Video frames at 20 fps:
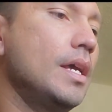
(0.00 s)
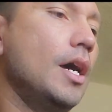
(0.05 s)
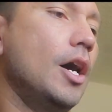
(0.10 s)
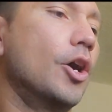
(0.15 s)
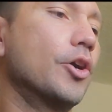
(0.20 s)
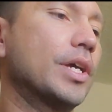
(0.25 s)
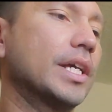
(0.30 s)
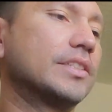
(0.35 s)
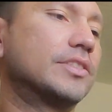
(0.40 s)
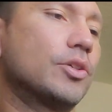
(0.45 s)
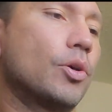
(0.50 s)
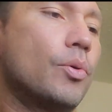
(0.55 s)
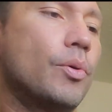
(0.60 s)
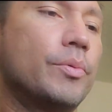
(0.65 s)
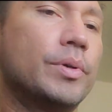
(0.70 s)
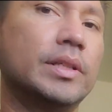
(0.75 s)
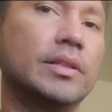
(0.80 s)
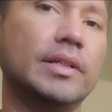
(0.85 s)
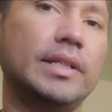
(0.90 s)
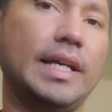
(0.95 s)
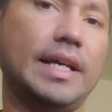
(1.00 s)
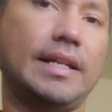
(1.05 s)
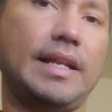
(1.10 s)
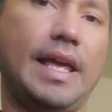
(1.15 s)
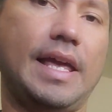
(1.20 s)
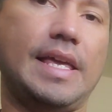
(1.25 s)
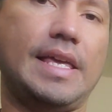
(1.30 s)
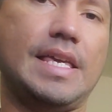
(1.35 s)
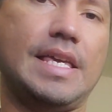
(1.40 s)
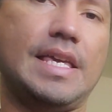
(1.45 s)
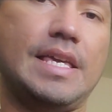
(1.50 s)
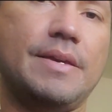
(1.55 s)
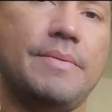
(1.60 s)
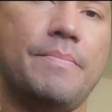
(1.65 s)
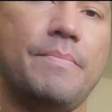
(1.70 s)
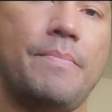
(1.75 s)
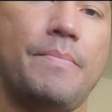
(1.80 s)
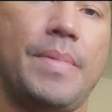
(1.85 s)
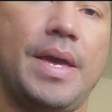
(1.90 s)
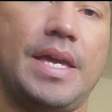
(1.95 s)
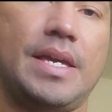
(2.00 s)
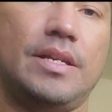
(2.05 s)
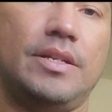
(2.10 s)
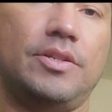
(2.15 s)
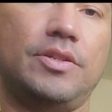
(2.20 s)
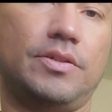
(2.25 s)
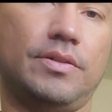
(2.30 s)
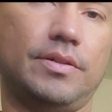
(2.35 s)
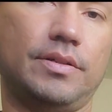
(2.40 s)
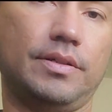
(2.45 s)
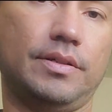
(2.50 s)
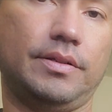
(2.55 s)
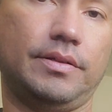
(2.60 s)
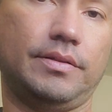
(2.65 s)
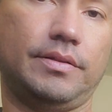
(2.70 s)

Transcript: Okay, so when we look at E major,